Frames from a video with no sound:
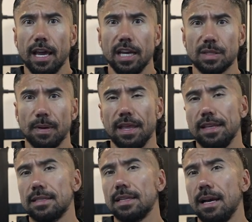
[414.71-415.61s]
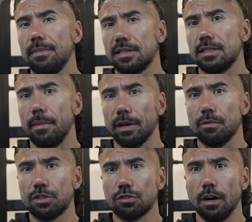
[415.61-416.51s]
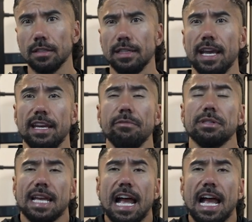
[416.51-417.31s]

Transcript: and it's by this time the stomach was shrunk and it was